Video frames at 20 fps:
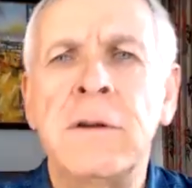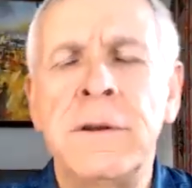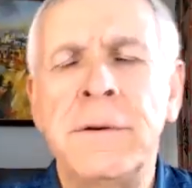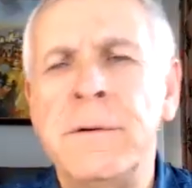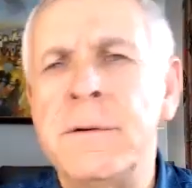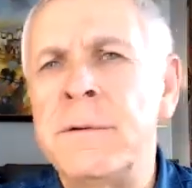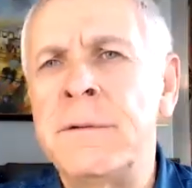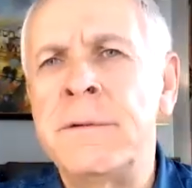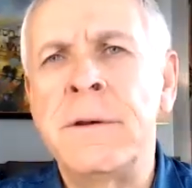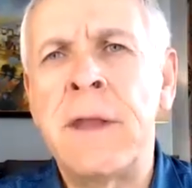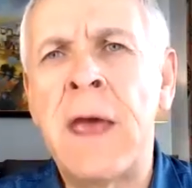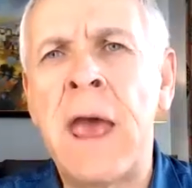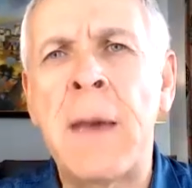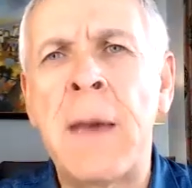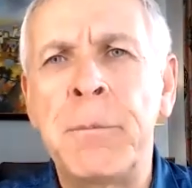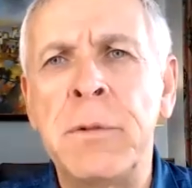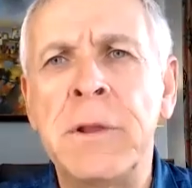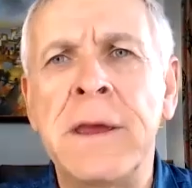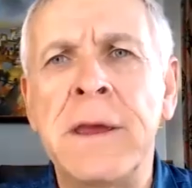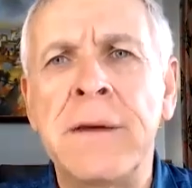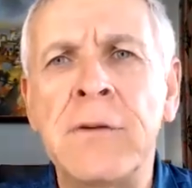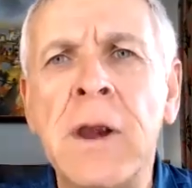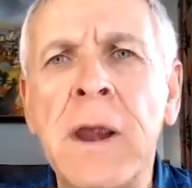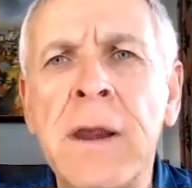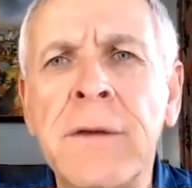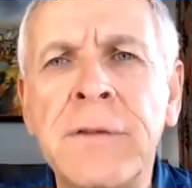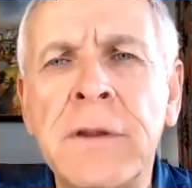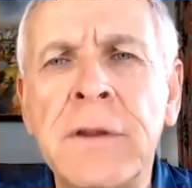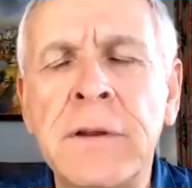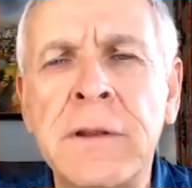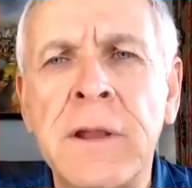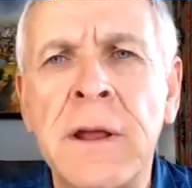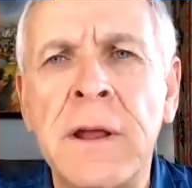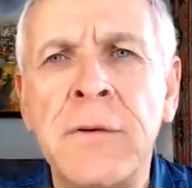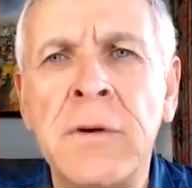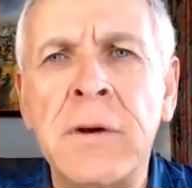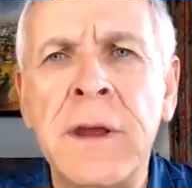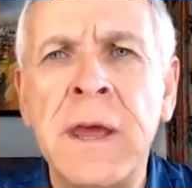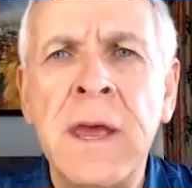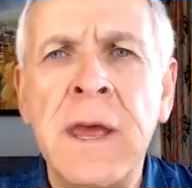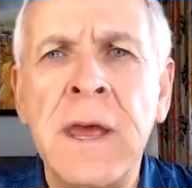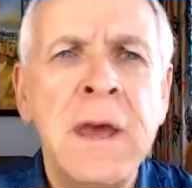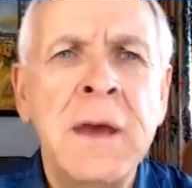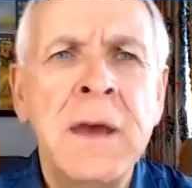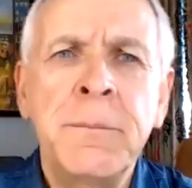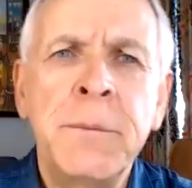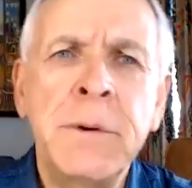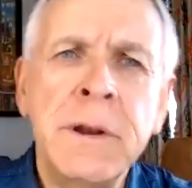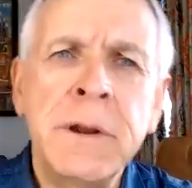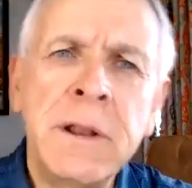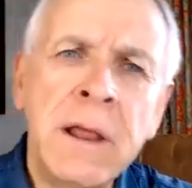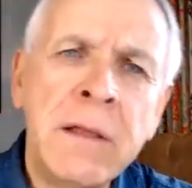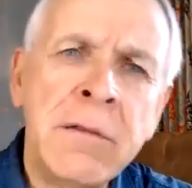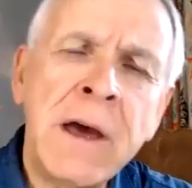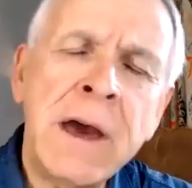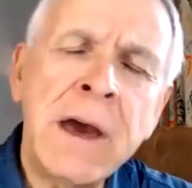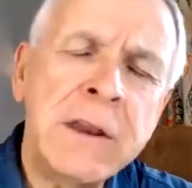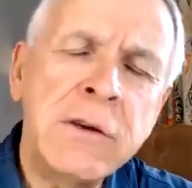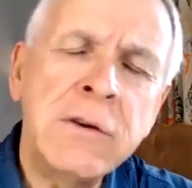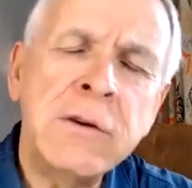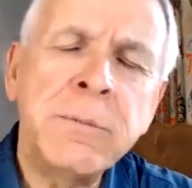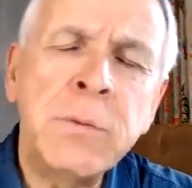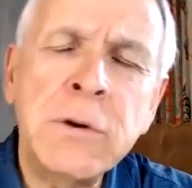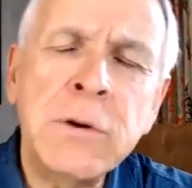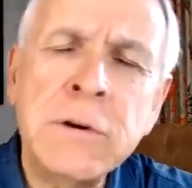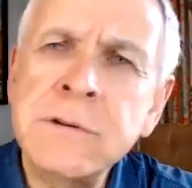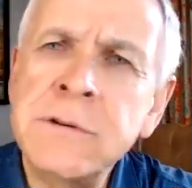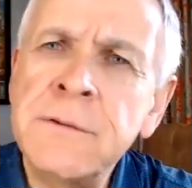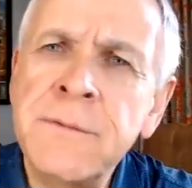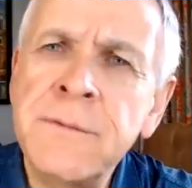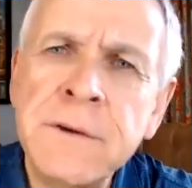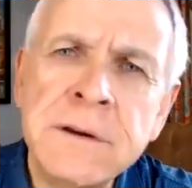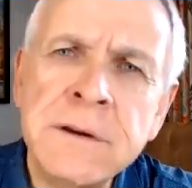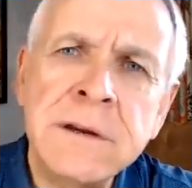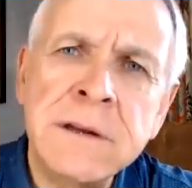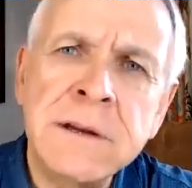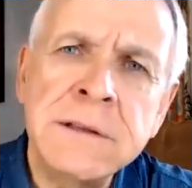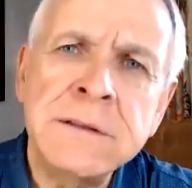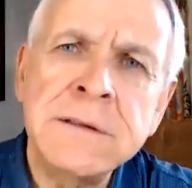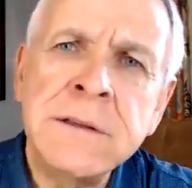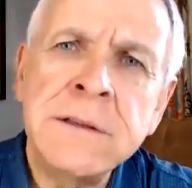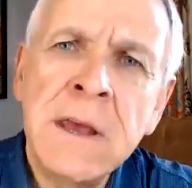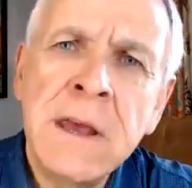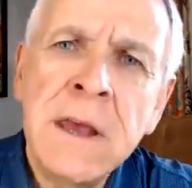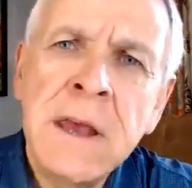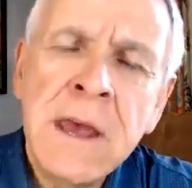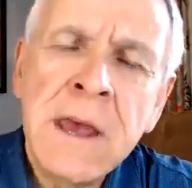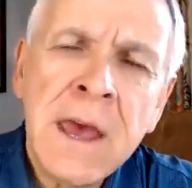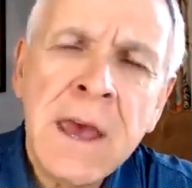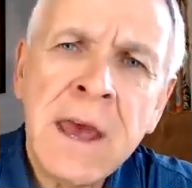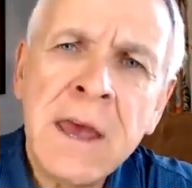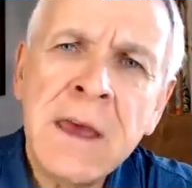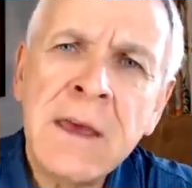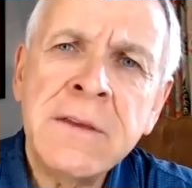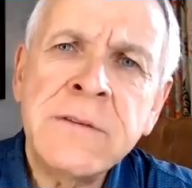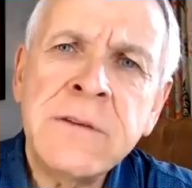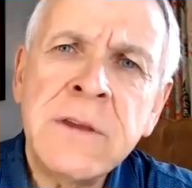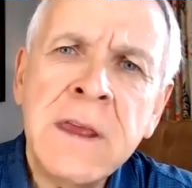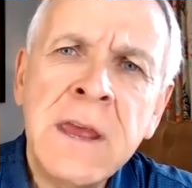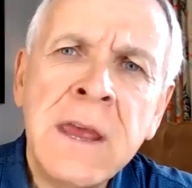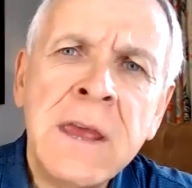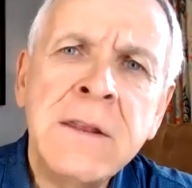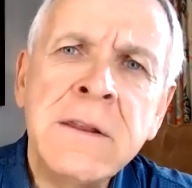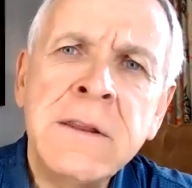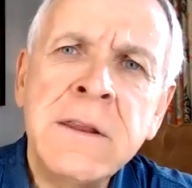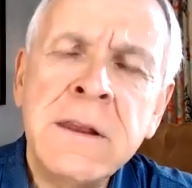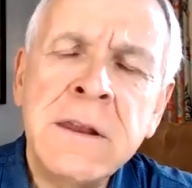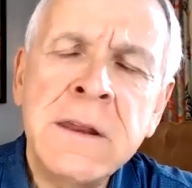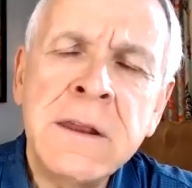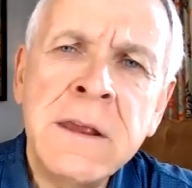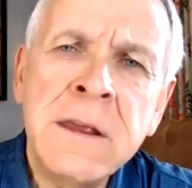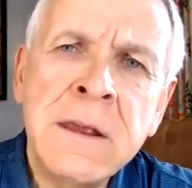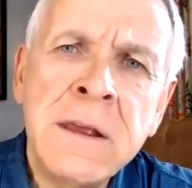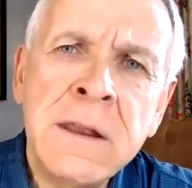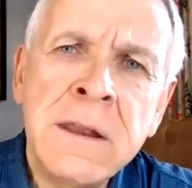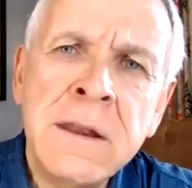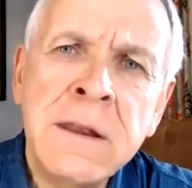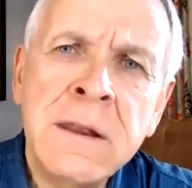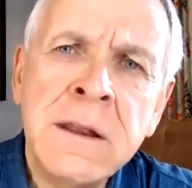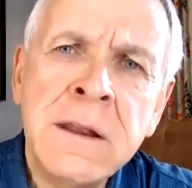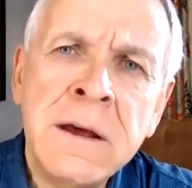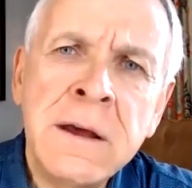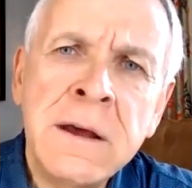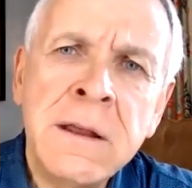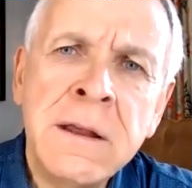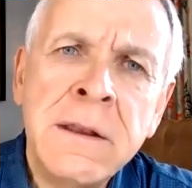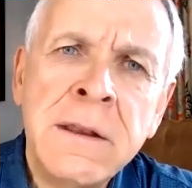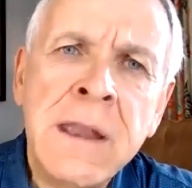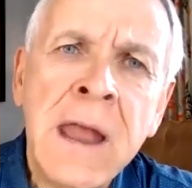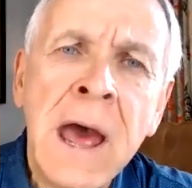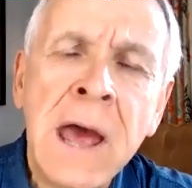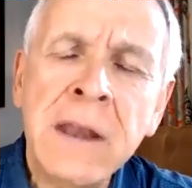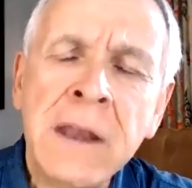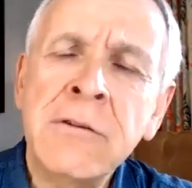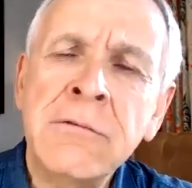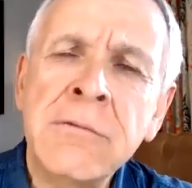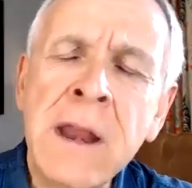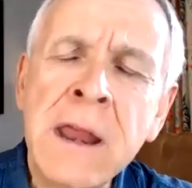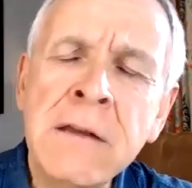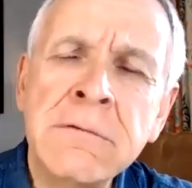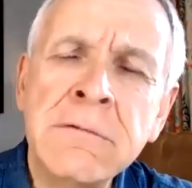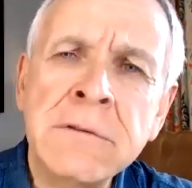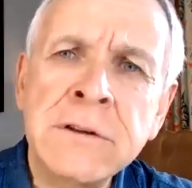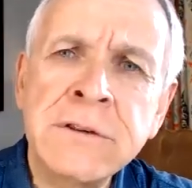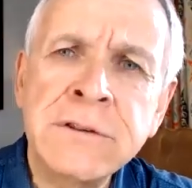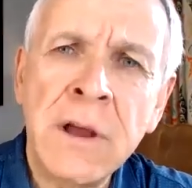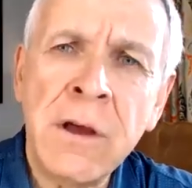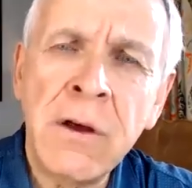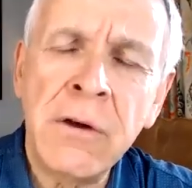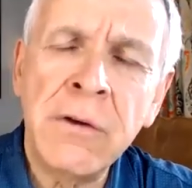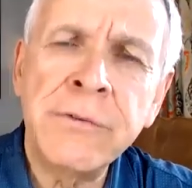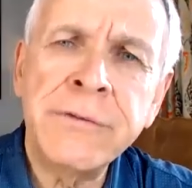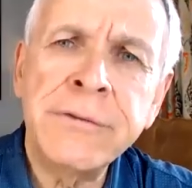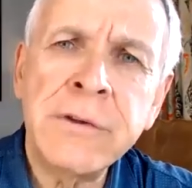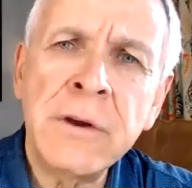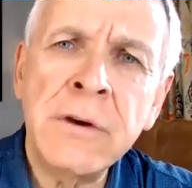and happily ever after stuff. Okay, but a lot of your perseverance has ended in not great results.